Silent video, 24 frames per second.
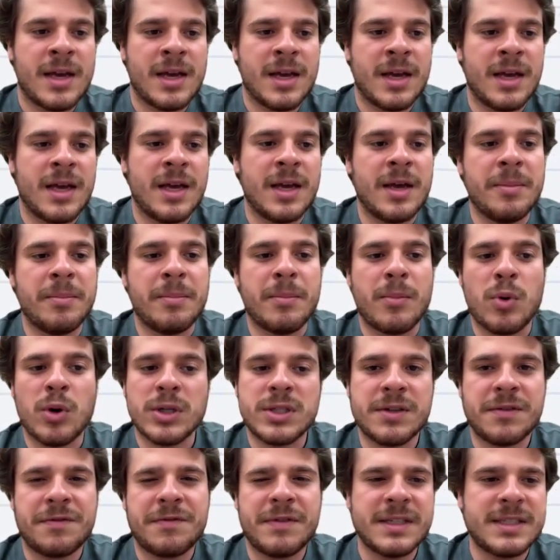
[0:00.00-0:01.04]
More
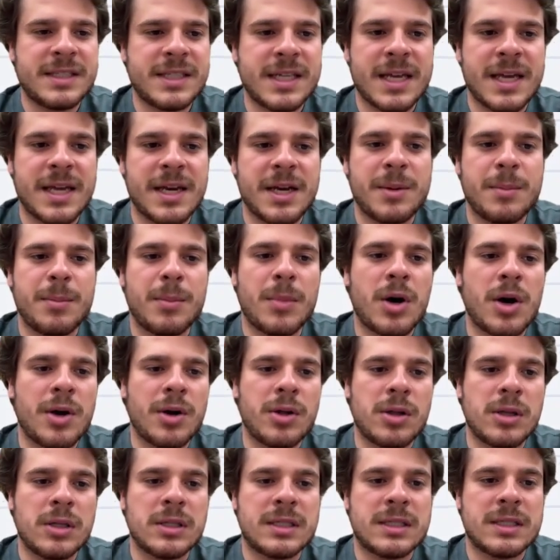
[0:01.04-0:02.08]
sophisticated
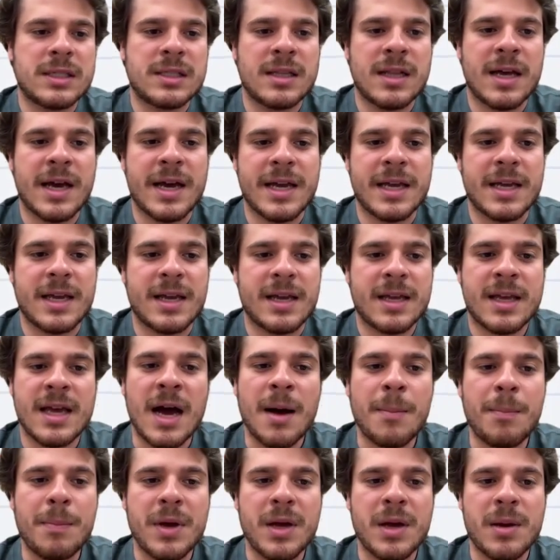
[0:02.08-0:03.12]
models like
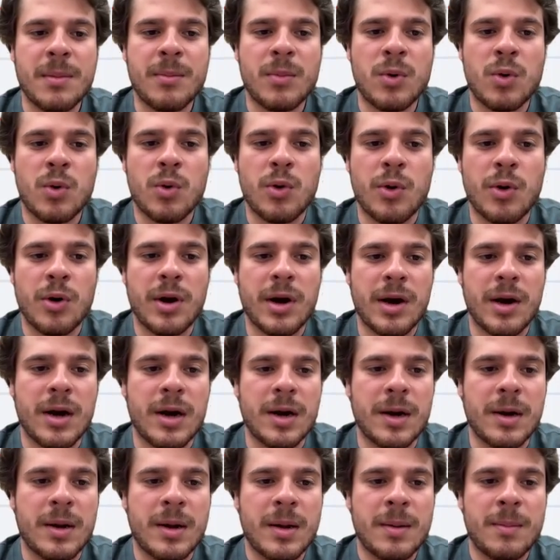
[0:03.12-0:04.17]
CAPM
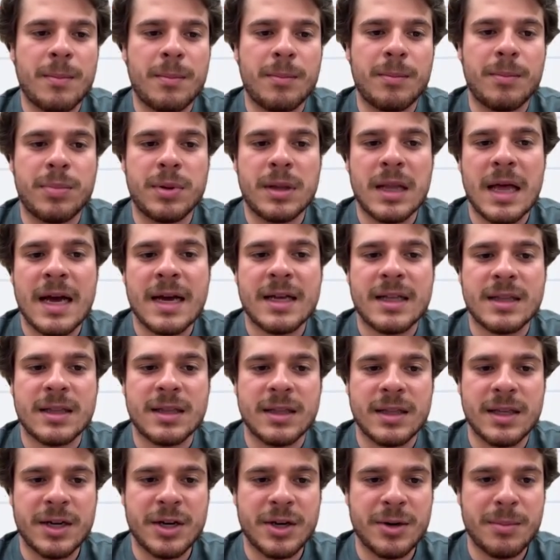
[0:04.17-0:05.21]
or Black
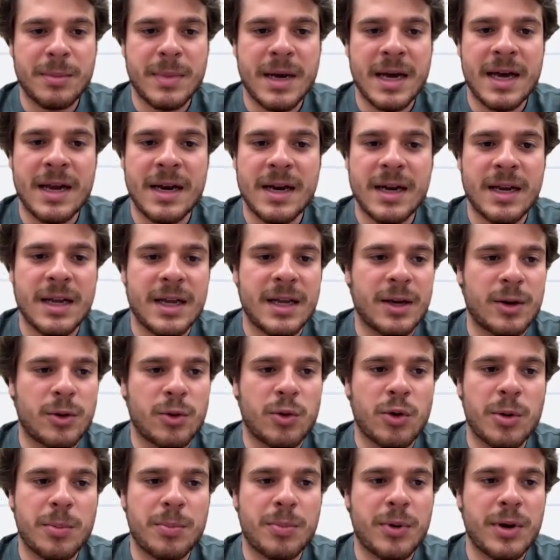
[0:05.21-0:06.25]
Litterman
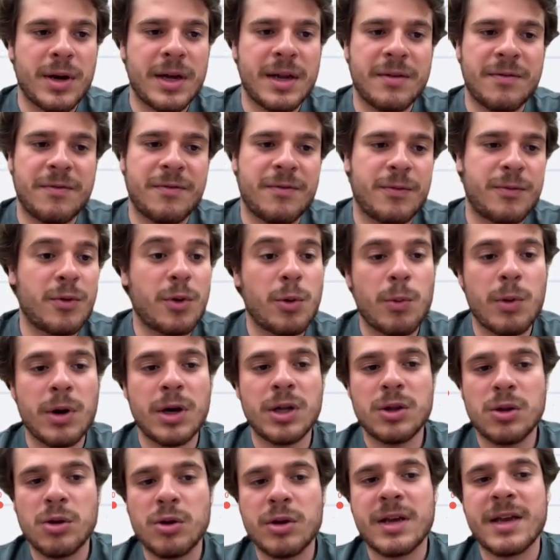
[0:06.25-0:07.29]
incorporate
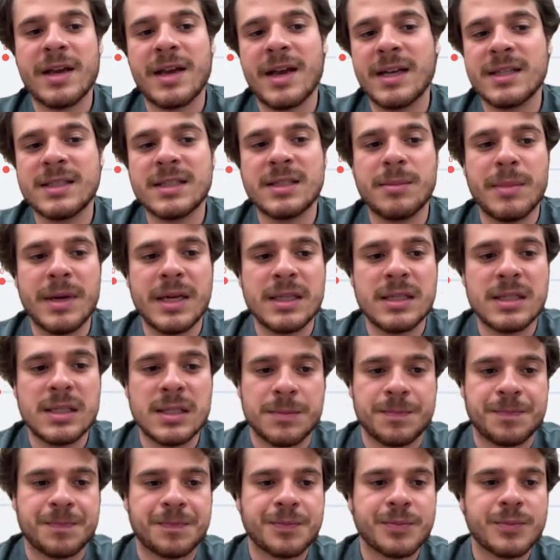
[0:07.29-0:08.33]
forward-looking
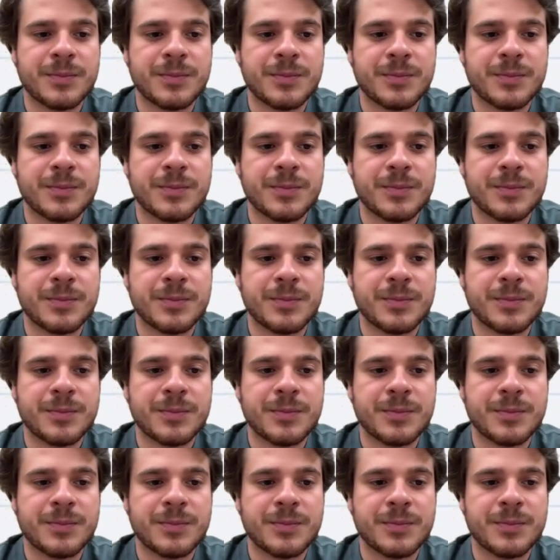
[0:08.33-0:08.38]
estimates,